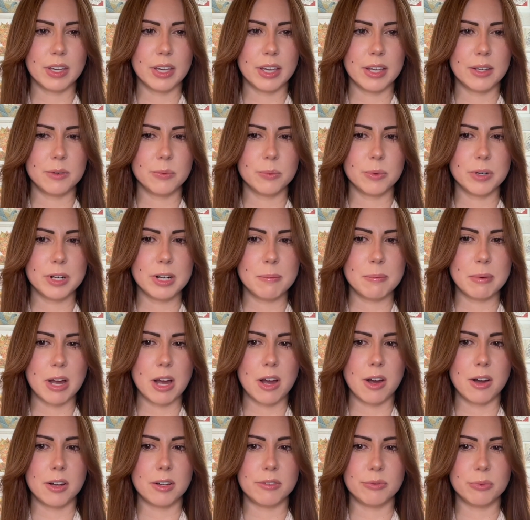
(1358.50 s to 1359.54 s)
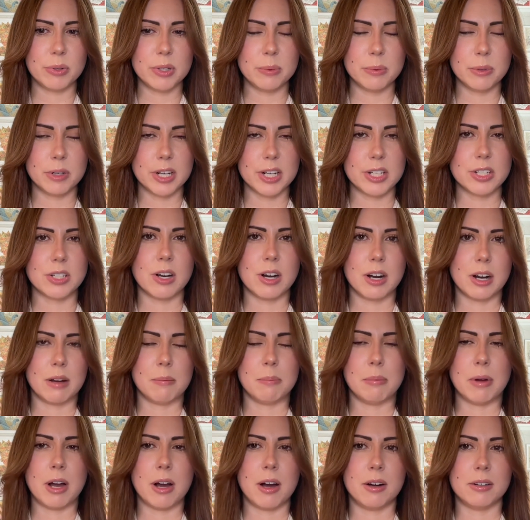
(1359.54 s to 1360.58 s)
And what about if we were to talk
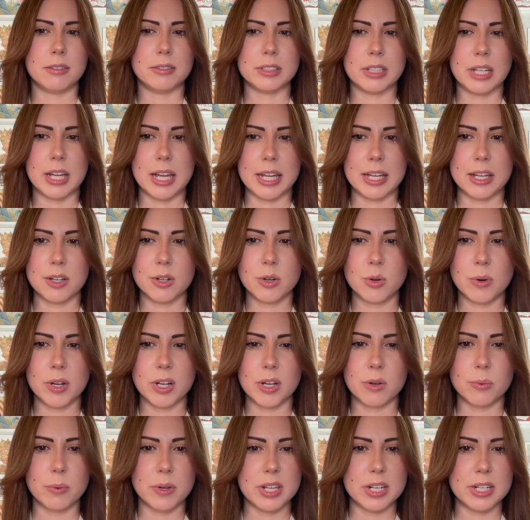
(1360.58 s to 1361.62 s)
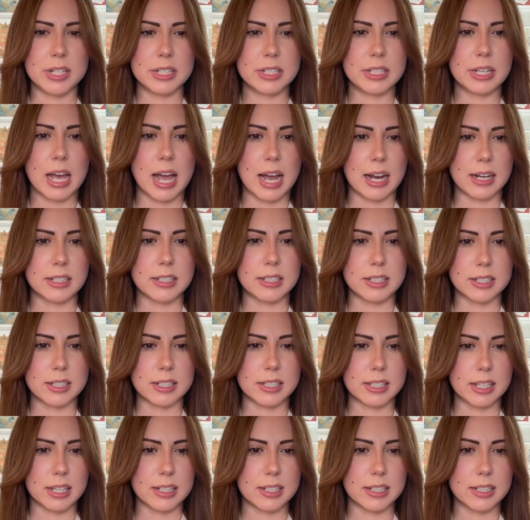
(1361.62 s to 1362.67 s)
about like quick win tactics
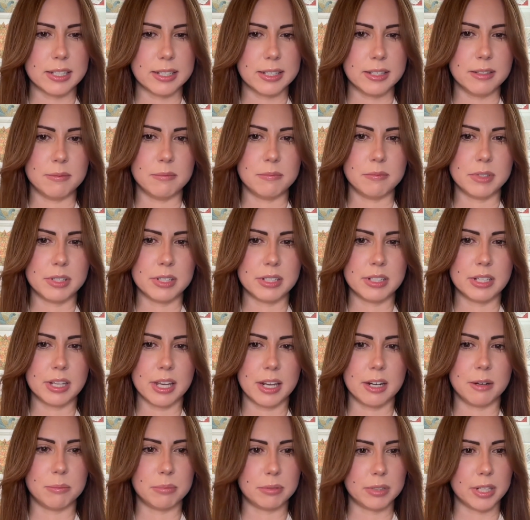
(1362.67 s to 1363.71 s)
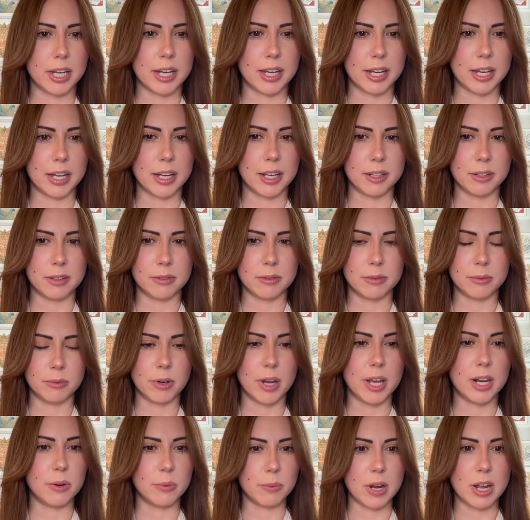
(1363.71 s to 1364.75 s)
that teams can apply right
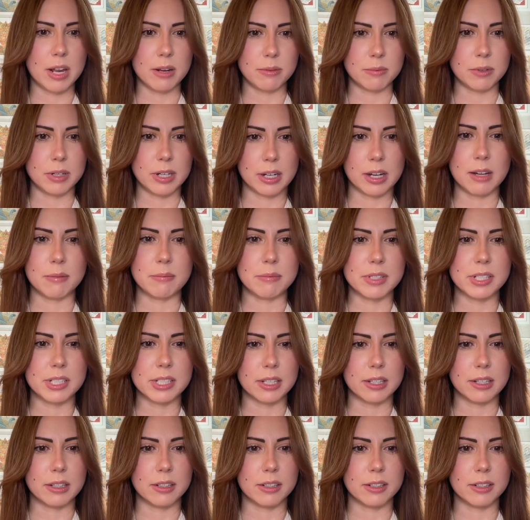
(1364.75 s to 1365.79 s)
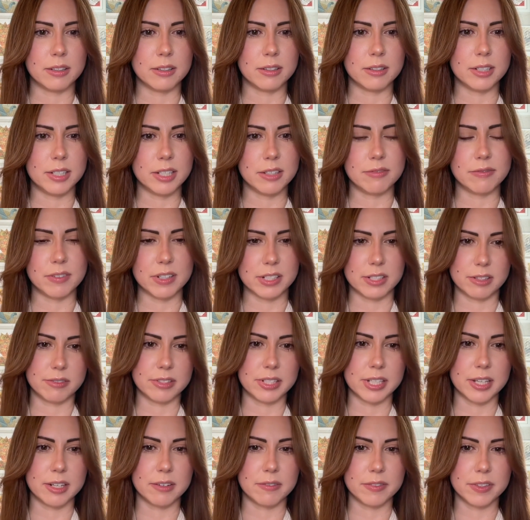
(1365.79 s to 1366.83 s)
away when it comes to the defensive
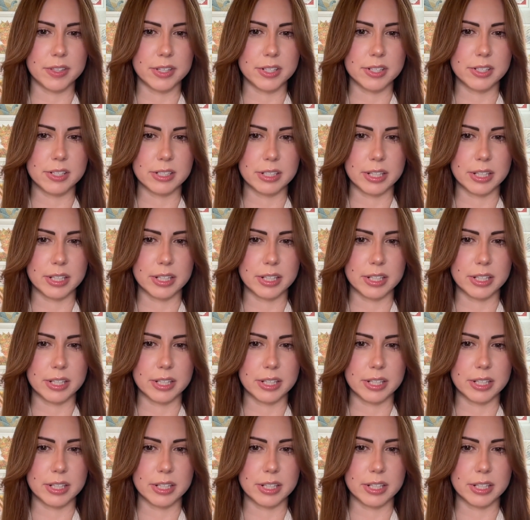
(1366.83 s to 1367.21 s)
side of this?